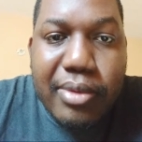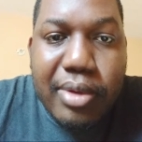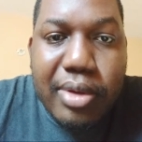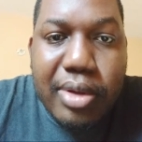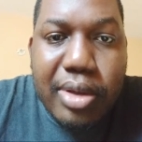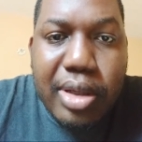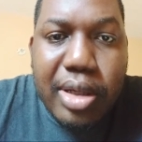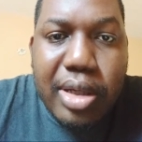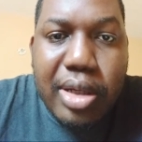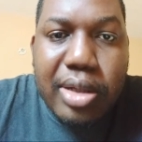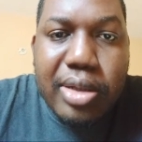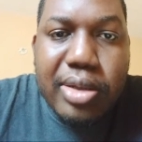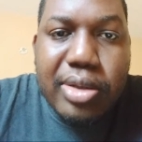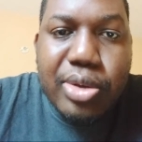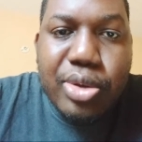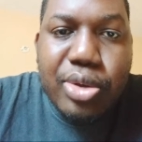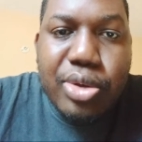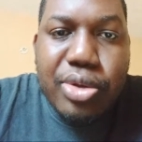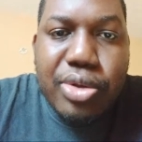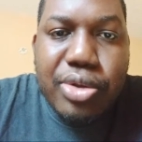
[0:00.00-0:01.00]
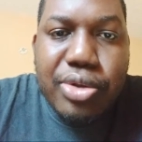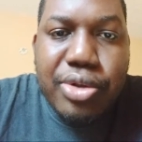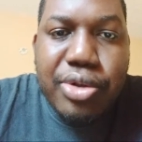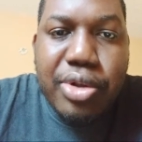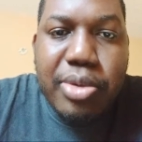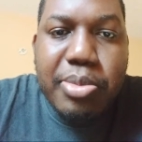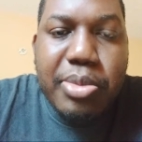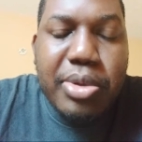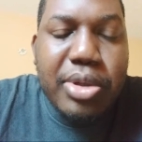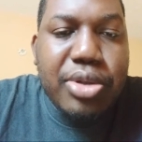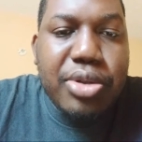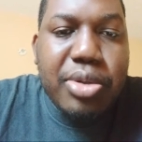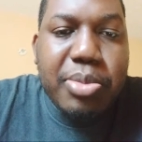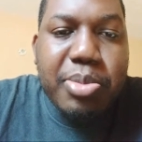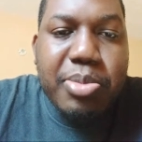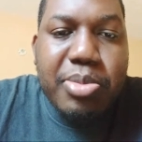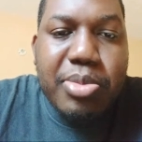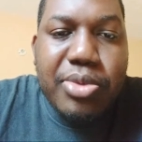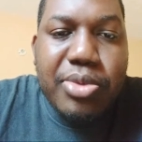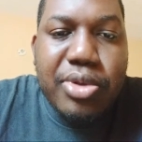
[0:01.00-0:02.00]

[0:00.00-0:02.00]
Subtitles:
Yeah. Drip, turn